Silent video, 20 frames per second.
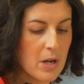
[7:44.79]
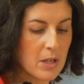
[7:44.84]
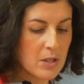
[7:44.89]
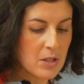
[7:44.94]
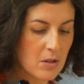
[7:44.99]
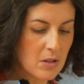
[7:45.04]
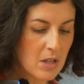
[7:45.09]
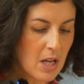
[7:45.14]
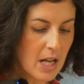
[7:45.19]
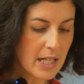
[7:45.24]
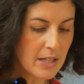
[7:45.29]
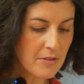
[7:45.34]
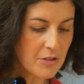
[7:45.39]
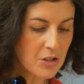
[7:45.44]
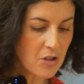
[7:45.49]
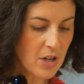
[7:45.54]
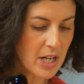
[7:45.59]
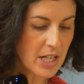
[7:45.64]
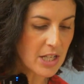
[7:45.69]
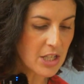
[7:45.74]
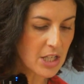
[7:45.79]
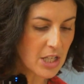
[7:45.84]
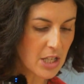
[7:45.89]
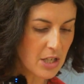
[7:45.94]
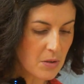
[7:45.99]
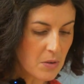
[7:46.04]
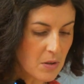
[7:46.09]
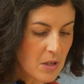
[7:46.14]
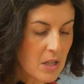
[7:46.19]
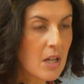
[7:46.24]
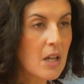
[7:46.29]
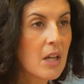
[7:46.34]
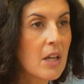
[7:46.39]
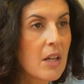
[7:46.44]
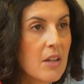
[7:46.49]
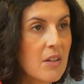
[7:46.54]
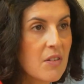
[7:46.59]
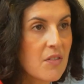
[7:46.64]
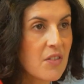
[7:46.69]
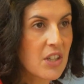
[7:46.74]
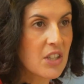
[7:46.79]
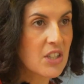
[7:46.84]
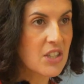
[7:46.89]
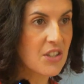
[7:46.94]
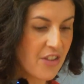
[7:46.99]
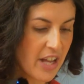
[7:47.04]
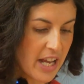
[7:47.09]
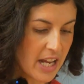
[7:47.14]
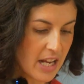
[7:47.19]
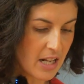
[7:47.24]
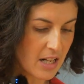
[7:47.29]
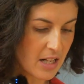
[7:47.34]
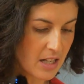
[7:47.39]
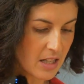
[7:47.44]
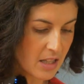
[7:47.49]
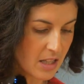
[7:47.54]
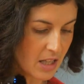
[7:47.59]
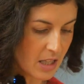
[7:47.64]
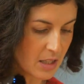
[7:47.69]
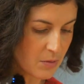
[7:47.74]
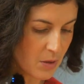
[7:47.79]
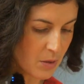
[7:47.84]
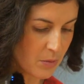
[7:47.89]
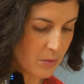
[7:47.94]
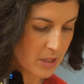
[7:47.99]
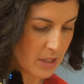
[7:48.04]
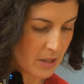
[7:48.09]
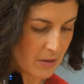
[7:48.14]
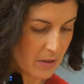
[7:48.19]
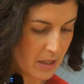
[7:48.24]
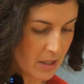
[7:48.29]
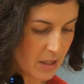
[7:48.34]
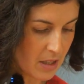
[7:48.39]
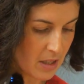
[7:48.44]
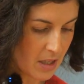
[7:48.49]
So kind of try and do figures of 8. That's what we're doing.